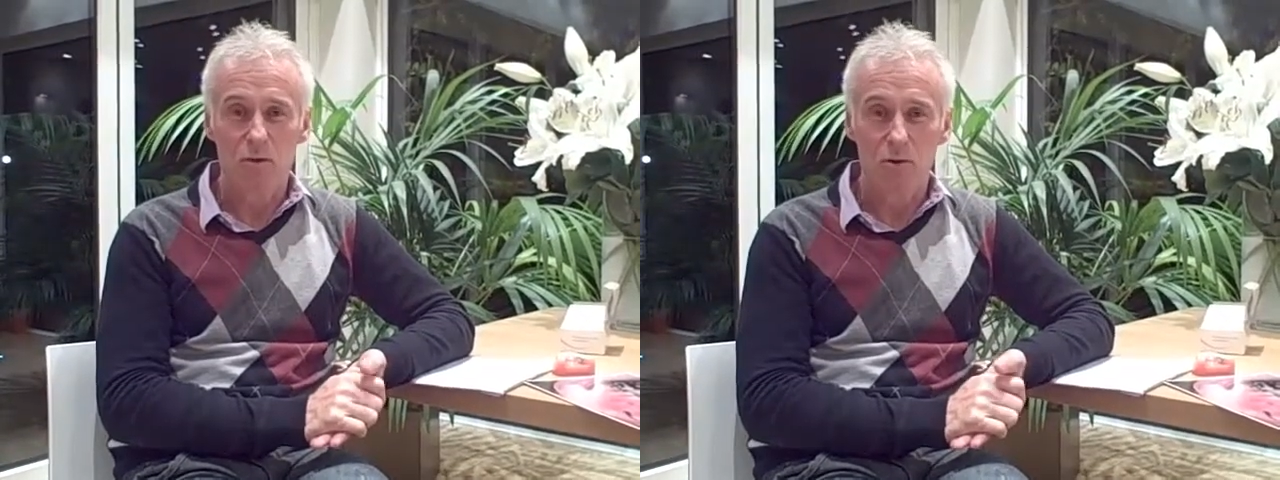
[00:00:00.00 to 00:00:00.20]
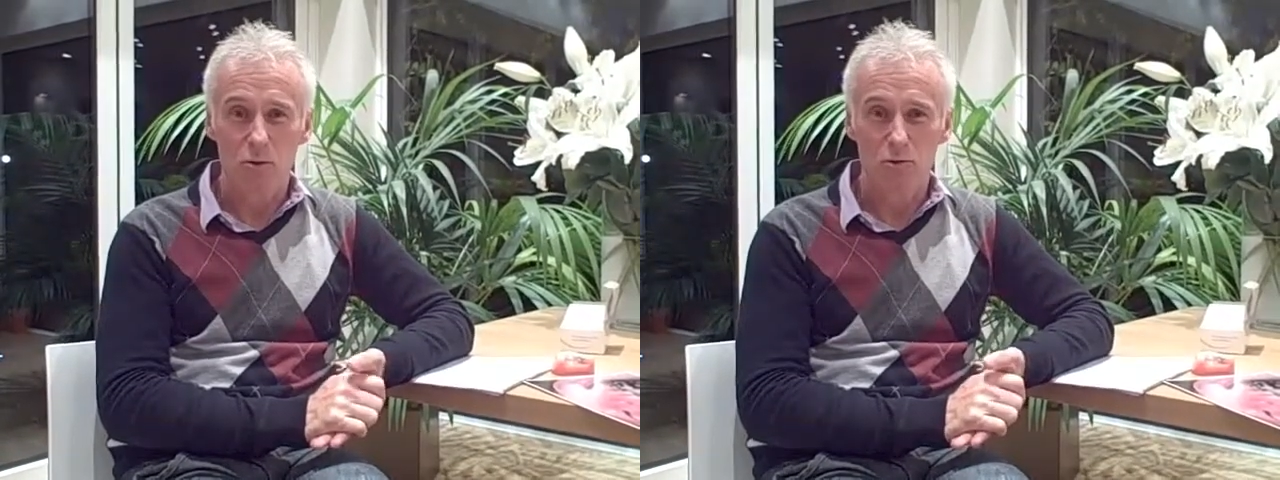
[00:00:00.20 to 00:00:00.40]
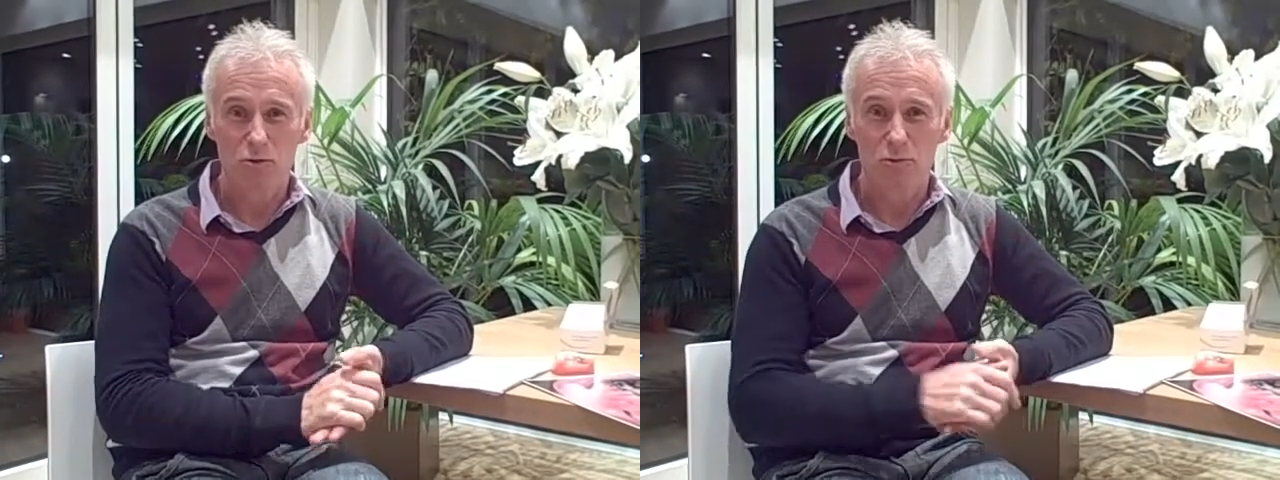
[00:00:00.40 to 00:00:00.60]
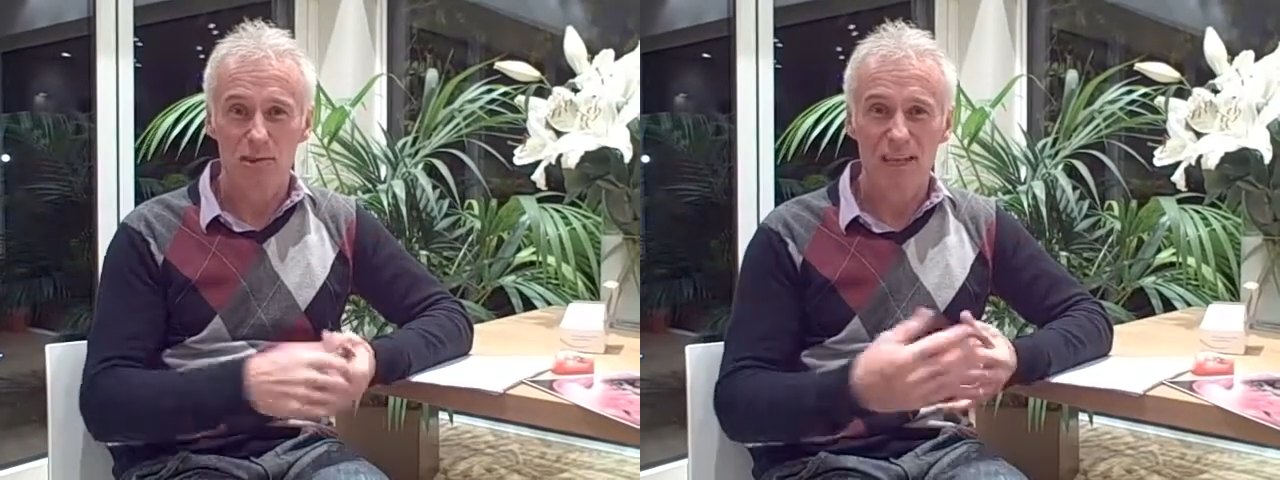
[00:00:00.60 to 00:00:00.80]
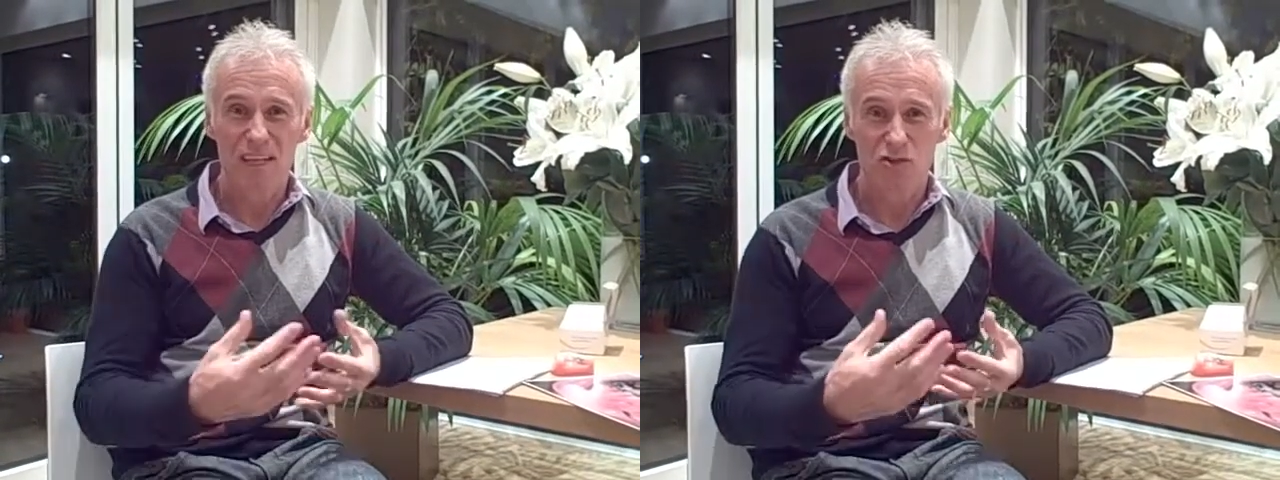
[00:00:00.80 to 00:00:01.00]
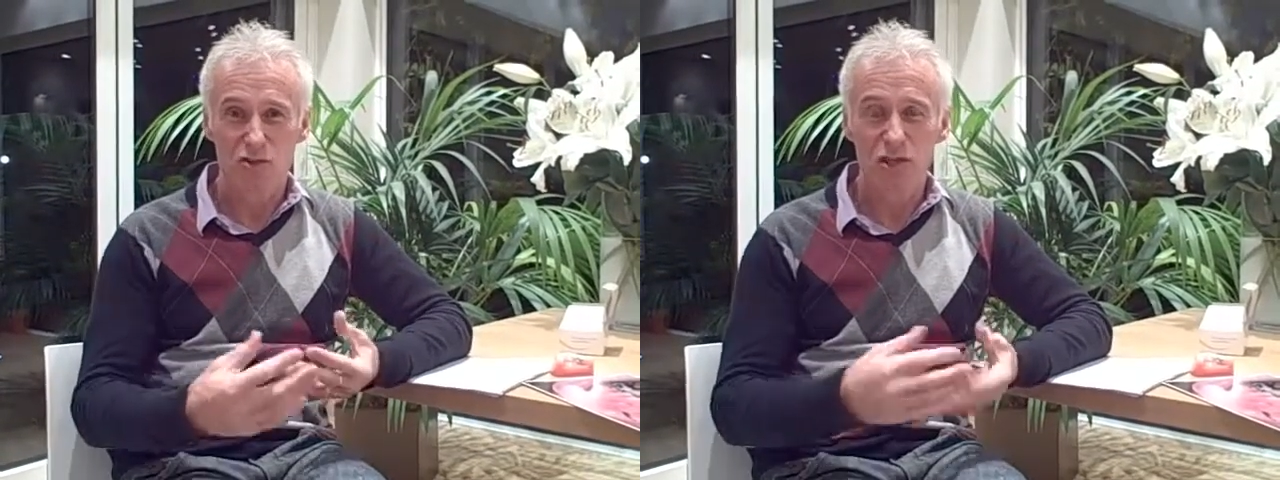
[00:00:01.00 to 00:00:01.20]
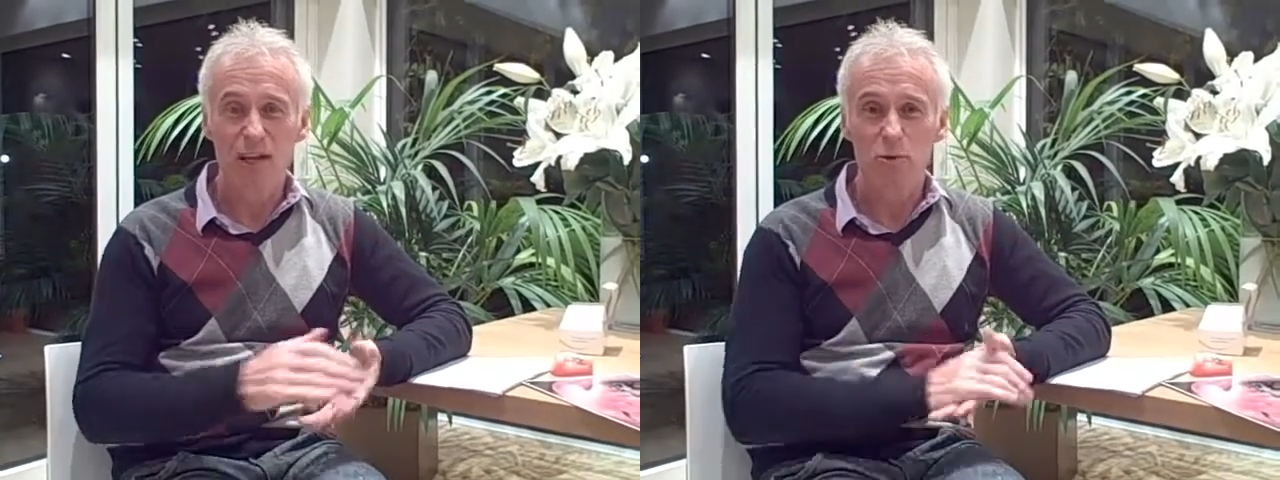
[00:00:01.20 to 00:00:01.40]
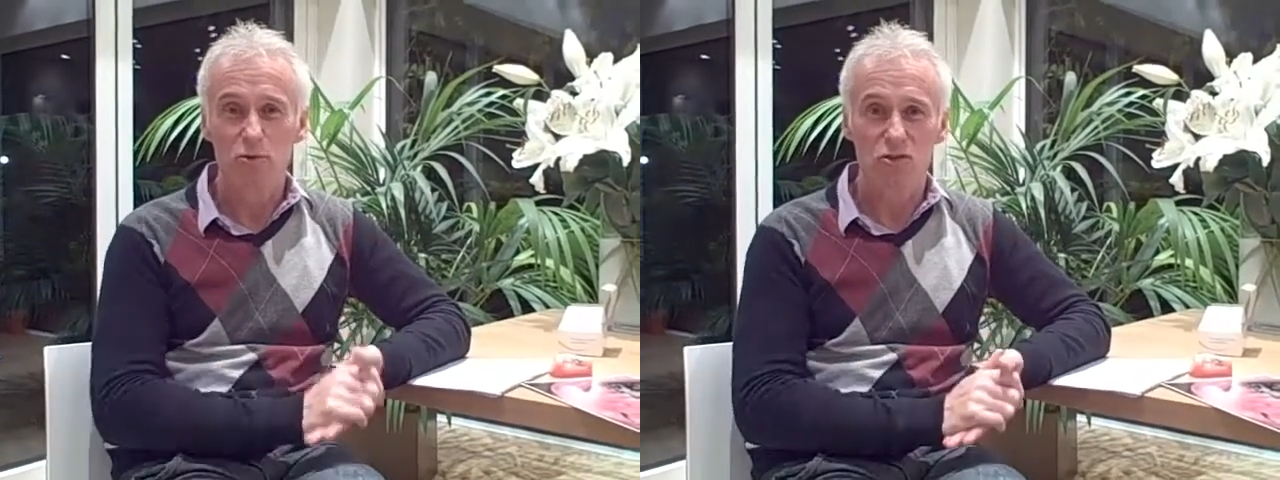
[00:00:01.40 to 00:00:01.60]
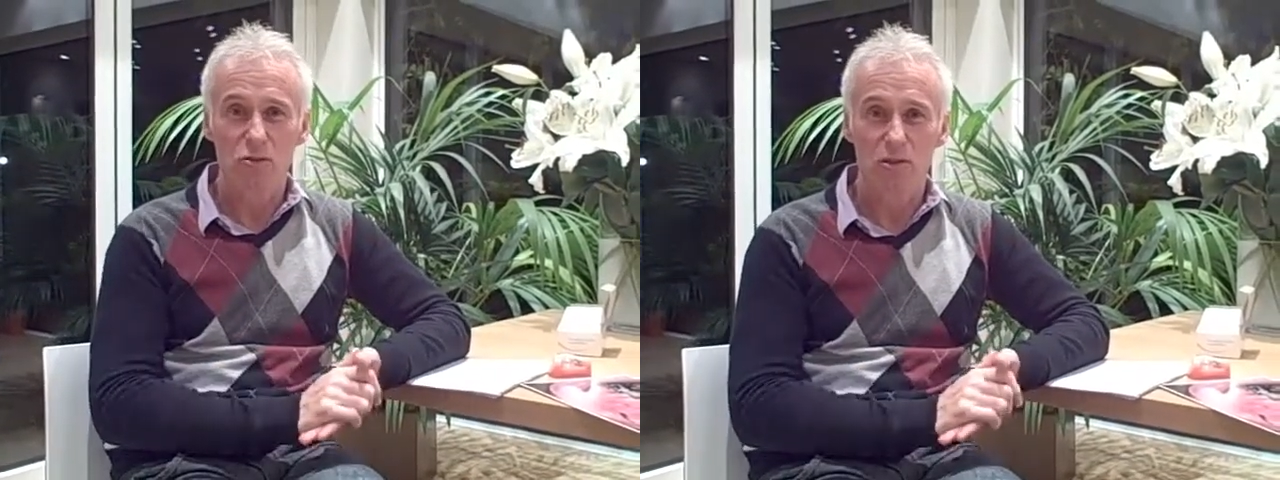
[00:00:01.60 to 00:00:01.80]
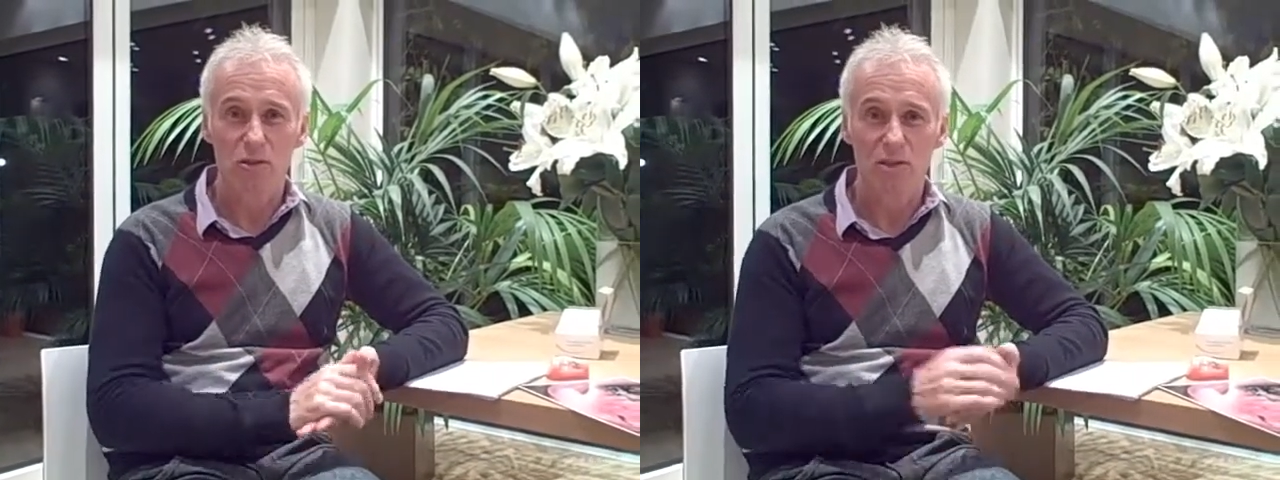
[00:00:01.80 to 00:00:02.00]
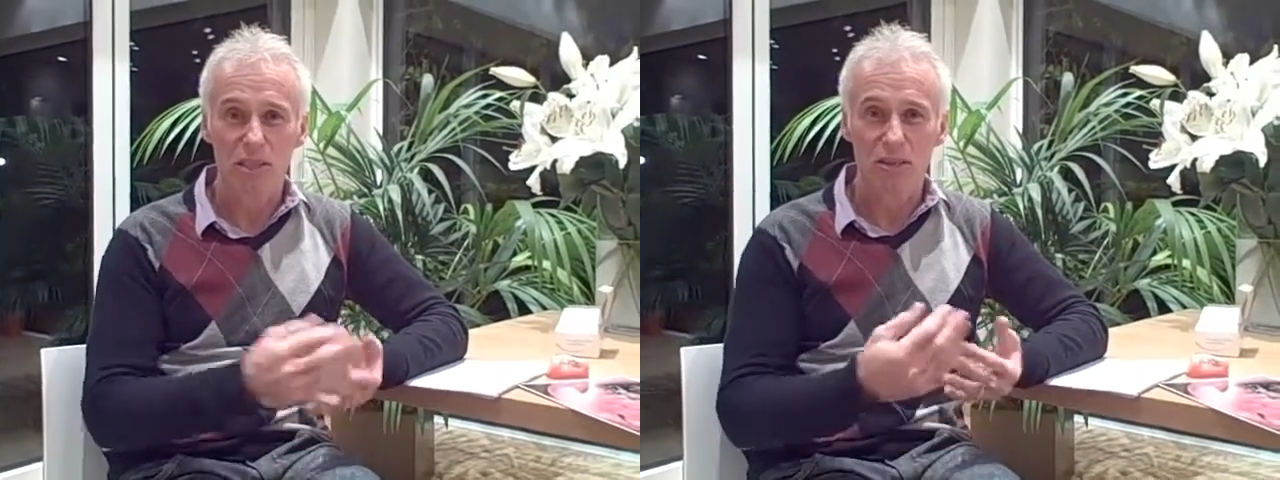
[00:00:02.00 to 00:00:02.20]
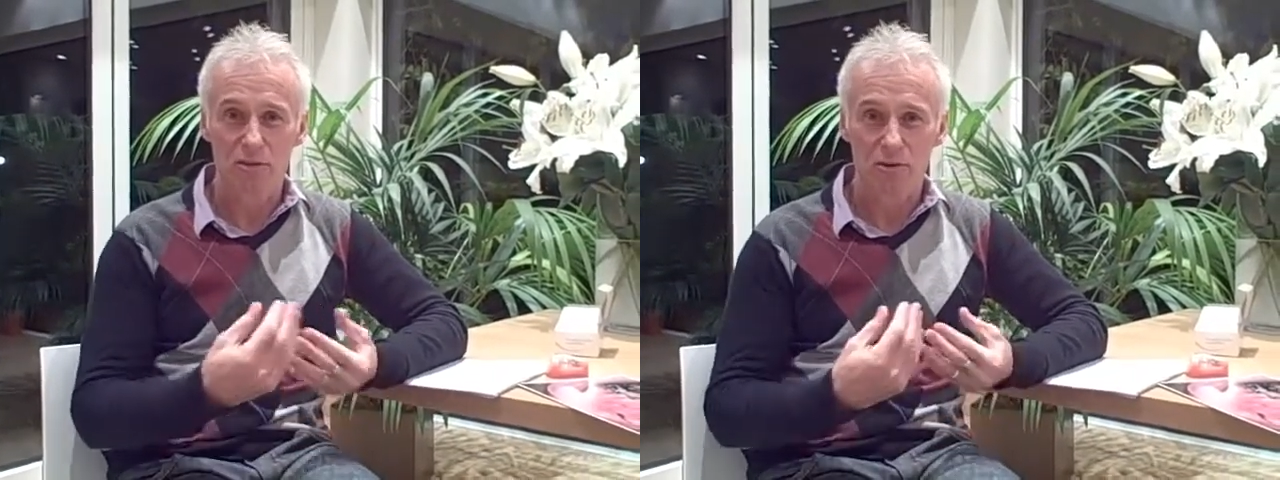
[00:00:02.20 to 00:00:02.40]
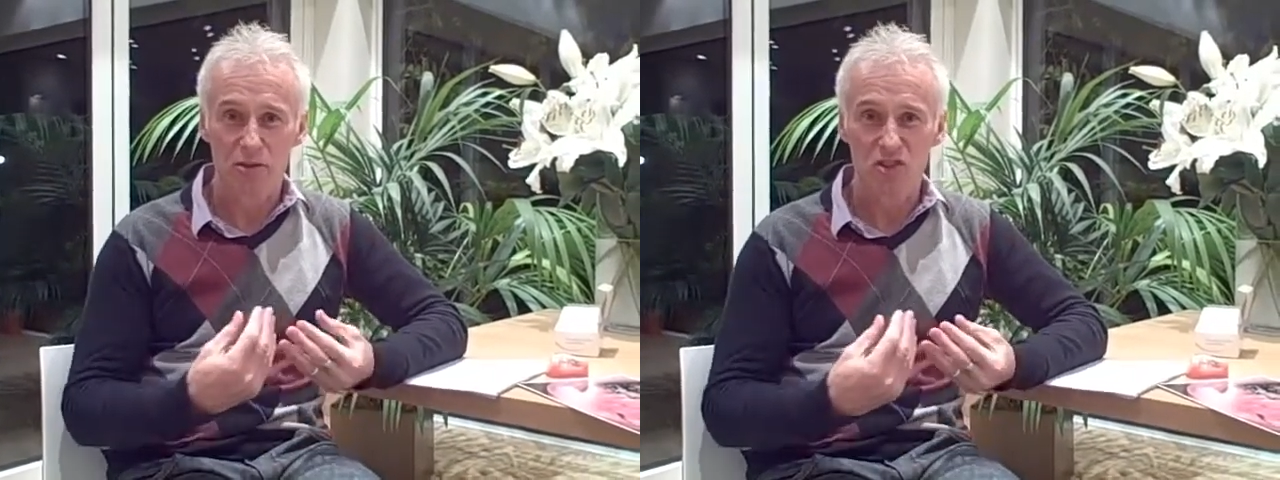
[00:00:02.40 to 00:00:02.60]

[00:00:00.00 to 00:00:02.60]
they also cast shadows onto the teeth that are